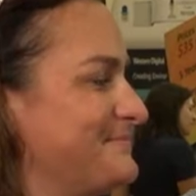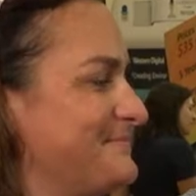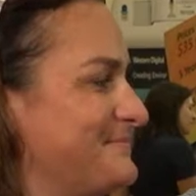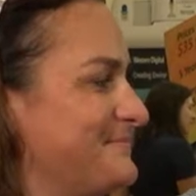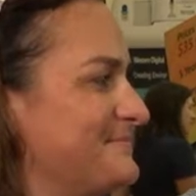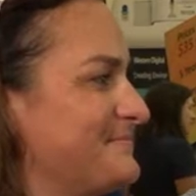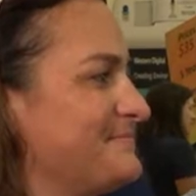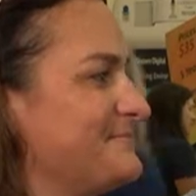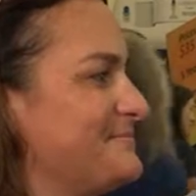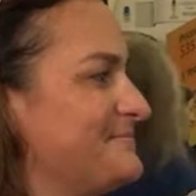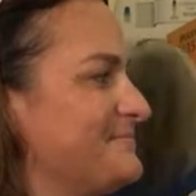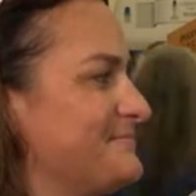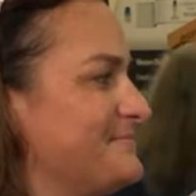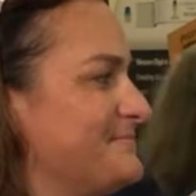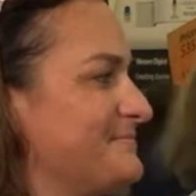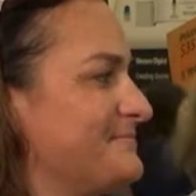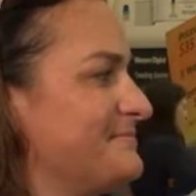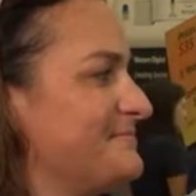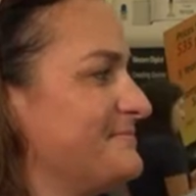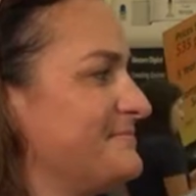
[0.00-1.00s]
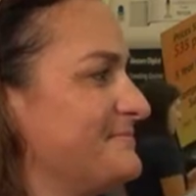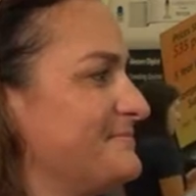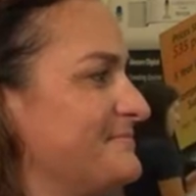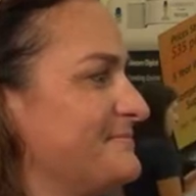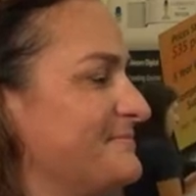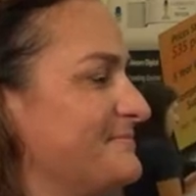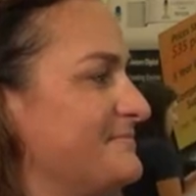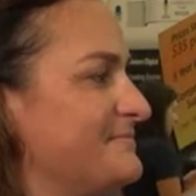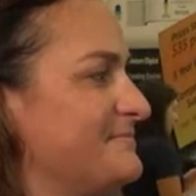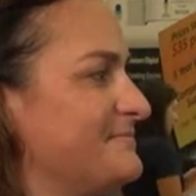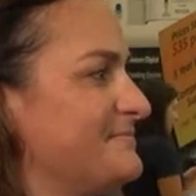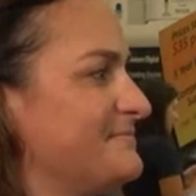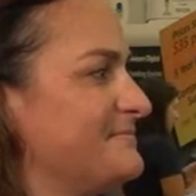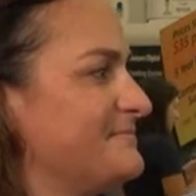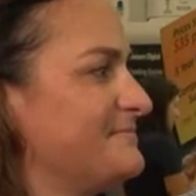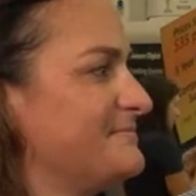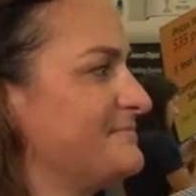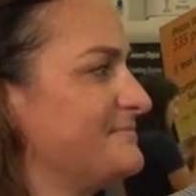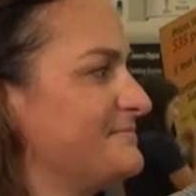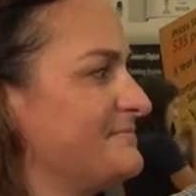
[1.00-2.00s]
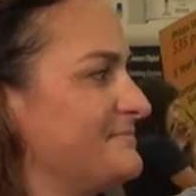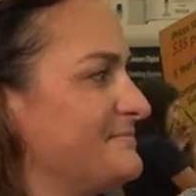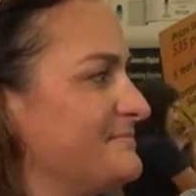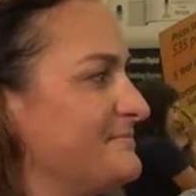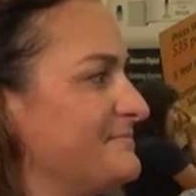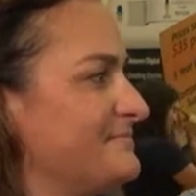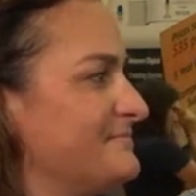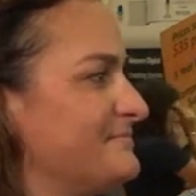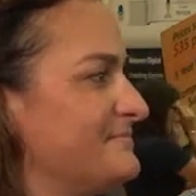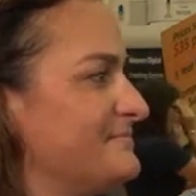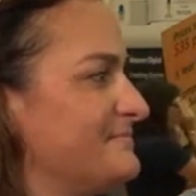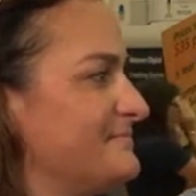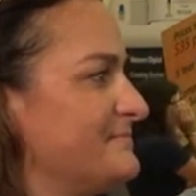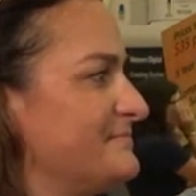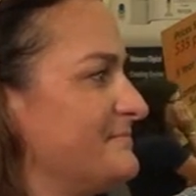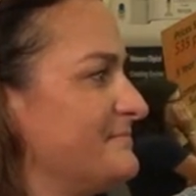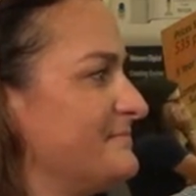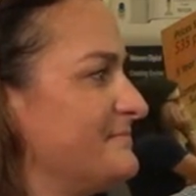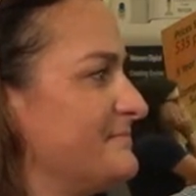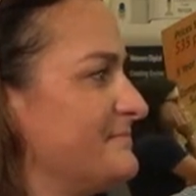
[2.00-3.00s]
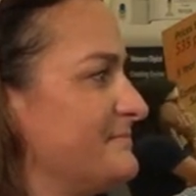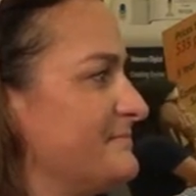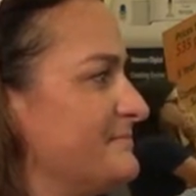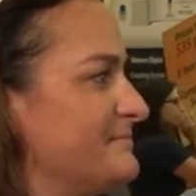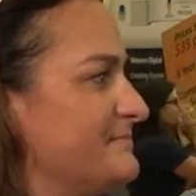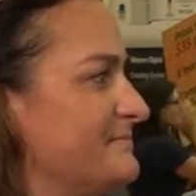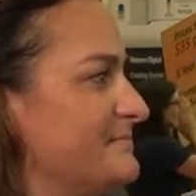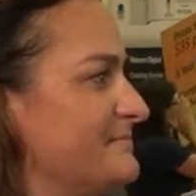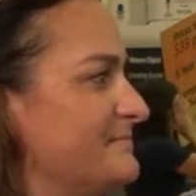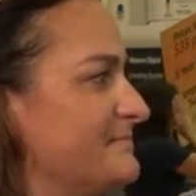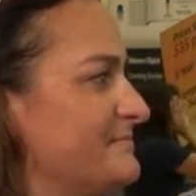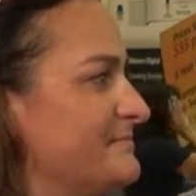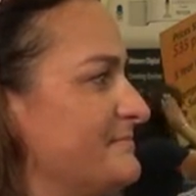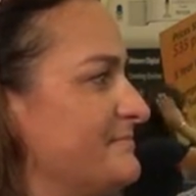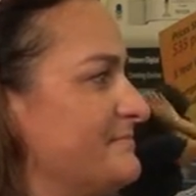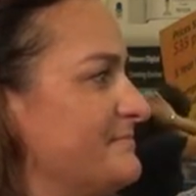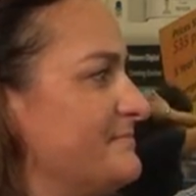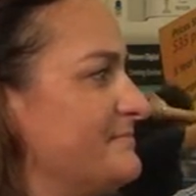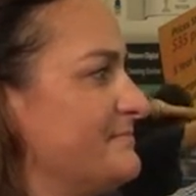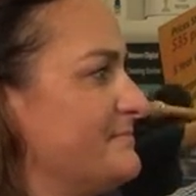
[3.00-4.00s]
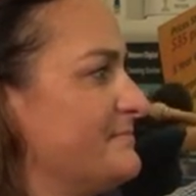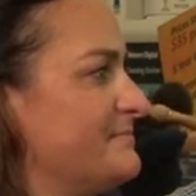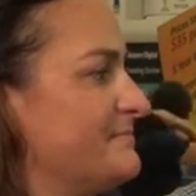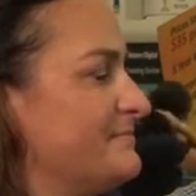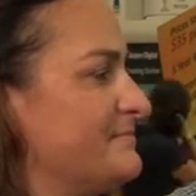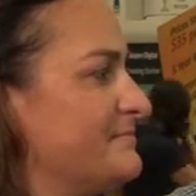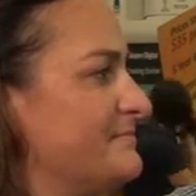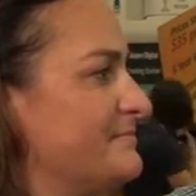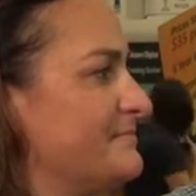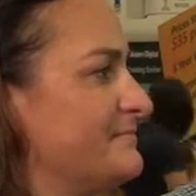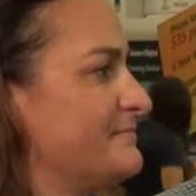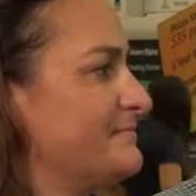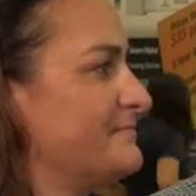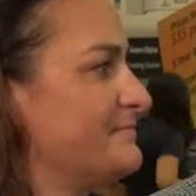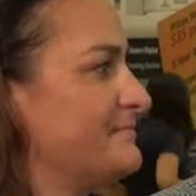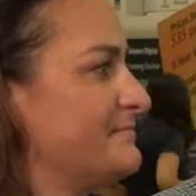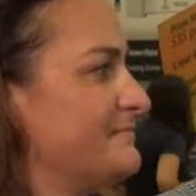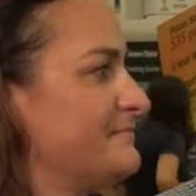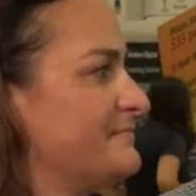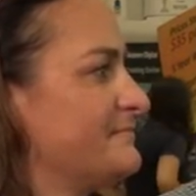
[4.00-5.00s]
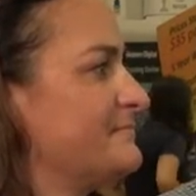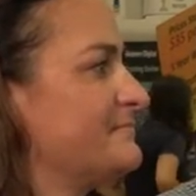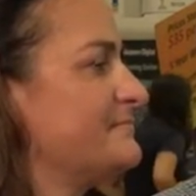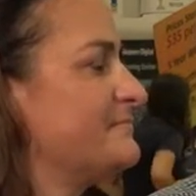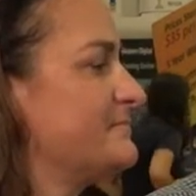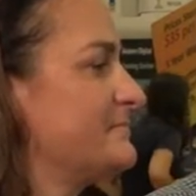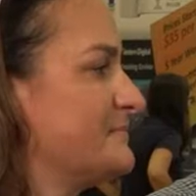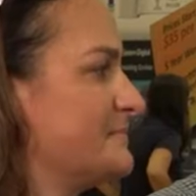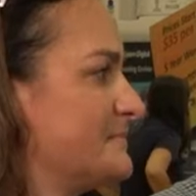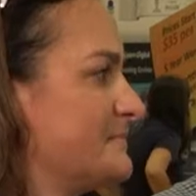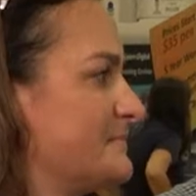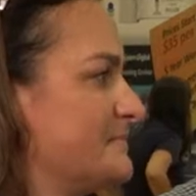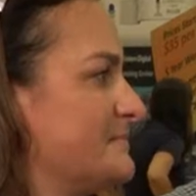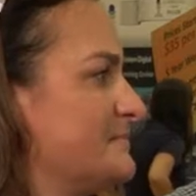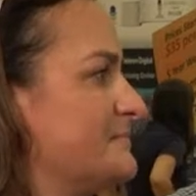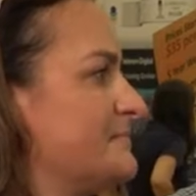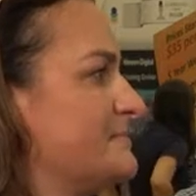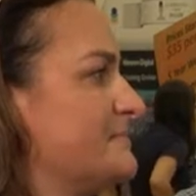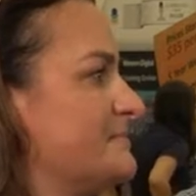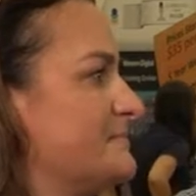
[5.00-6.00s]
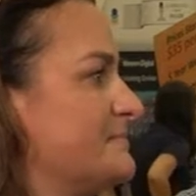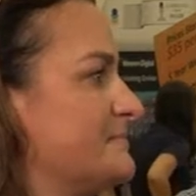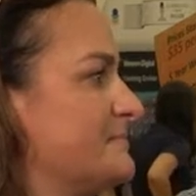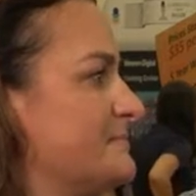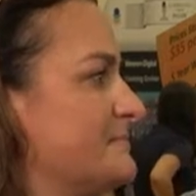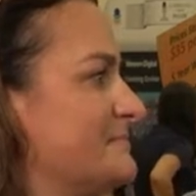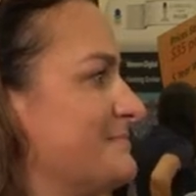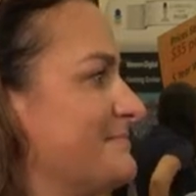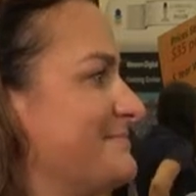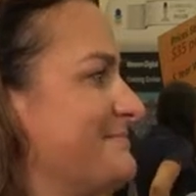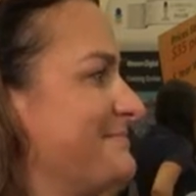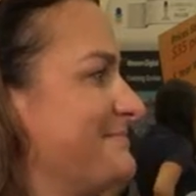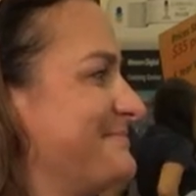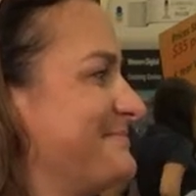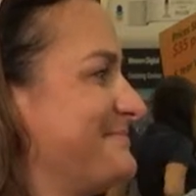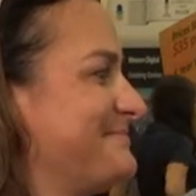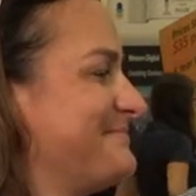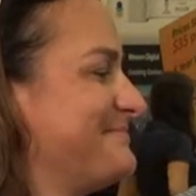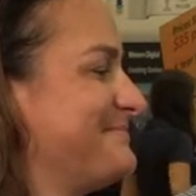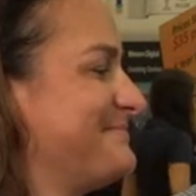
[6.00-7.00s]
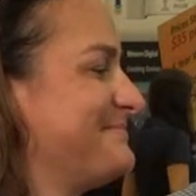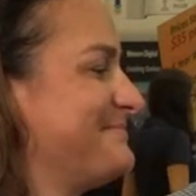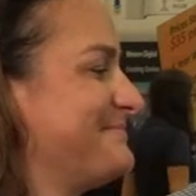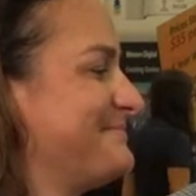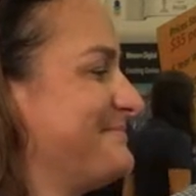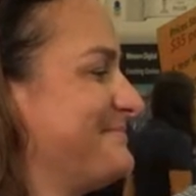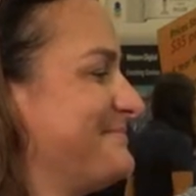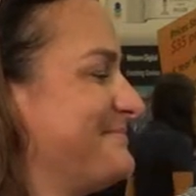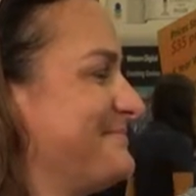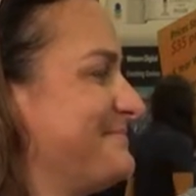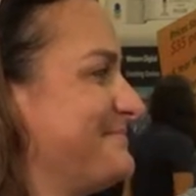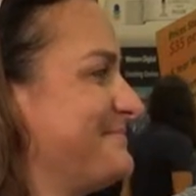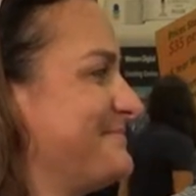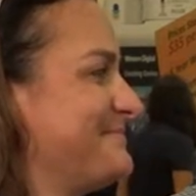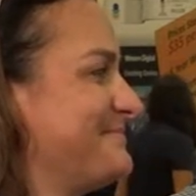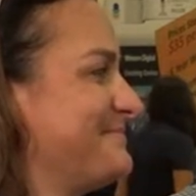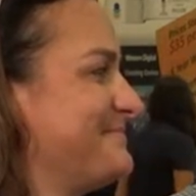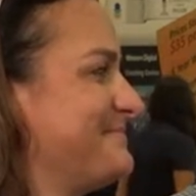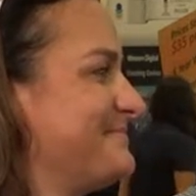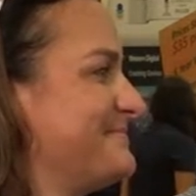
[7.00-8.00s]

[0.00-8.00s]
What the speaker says: This person isn't speaking.